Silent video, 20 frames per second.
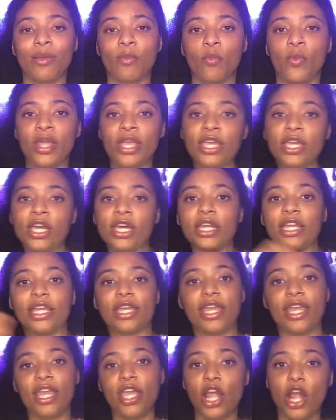when he couldn't
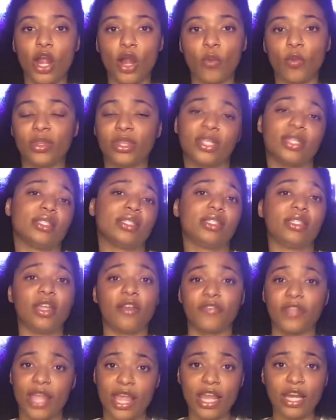hit her with the
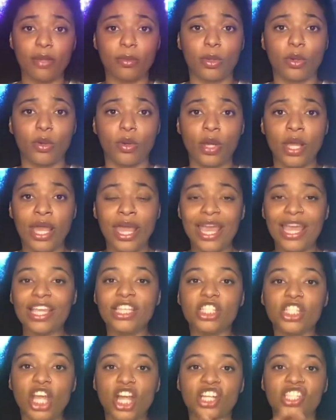stuffed animal, he
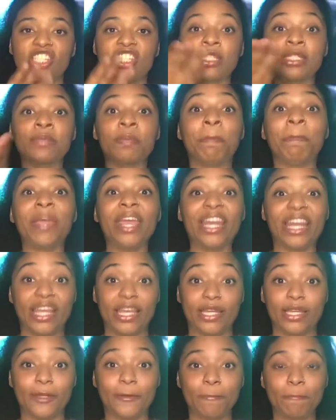starts
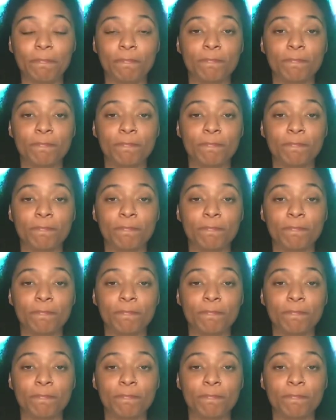spitting,